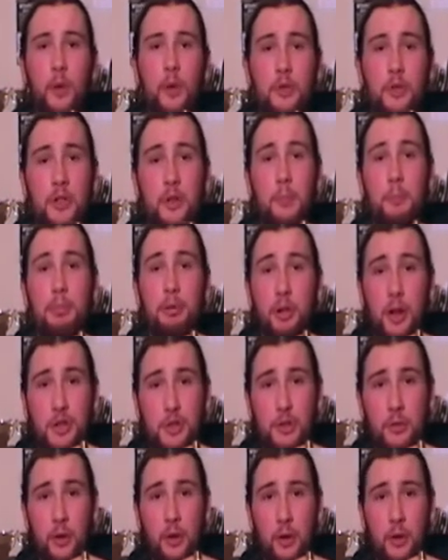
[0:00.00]
a
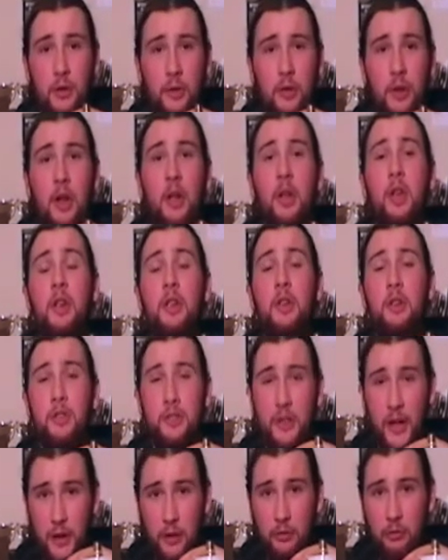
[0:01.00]
pressurised
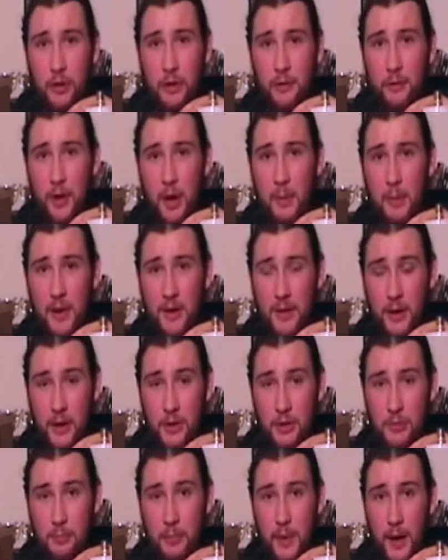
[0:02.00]
secondary
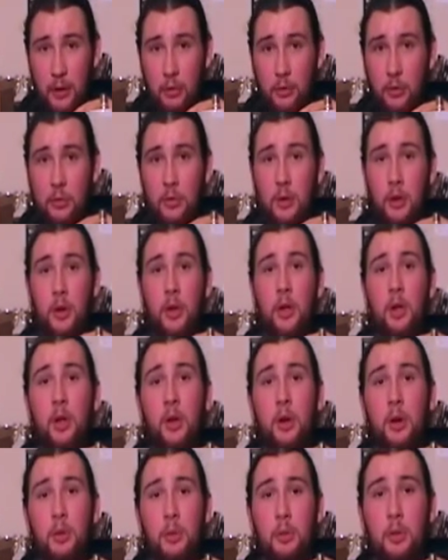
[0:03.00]
fermentation barrel
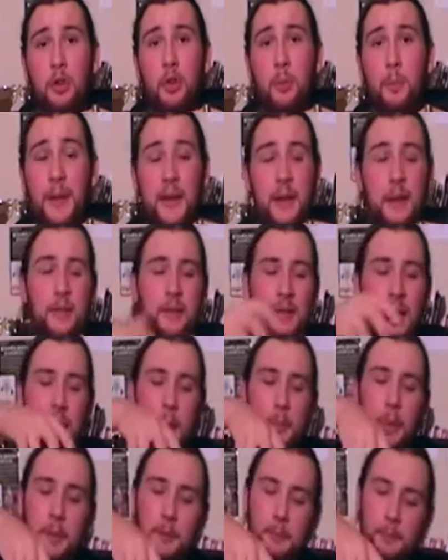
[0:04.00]
with a spigot
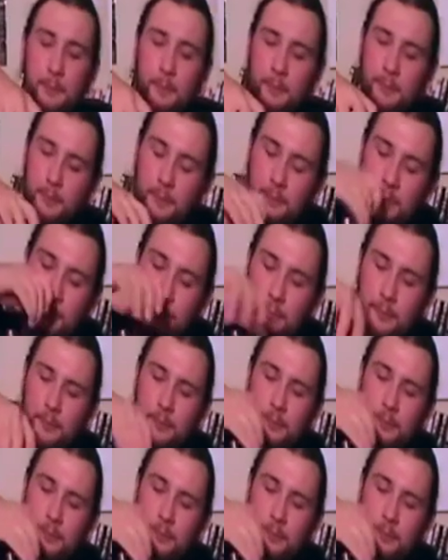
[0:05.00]
tap and